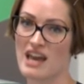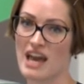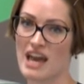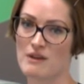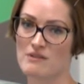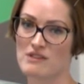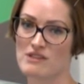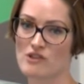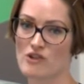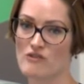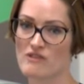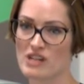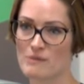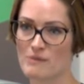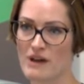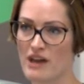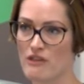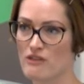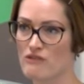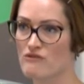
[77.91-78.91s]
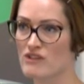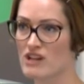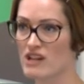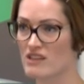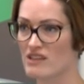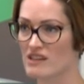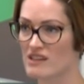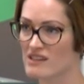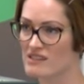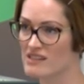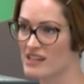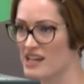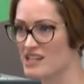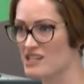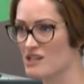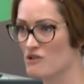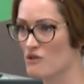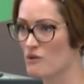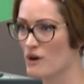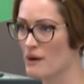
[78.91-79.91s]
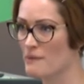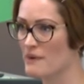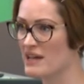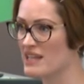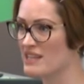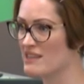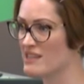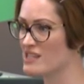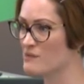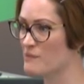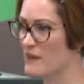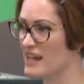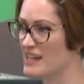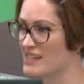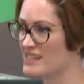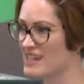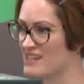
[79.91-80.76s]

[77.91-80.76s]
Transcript: There's already about 3 others that are doing quite well in this space,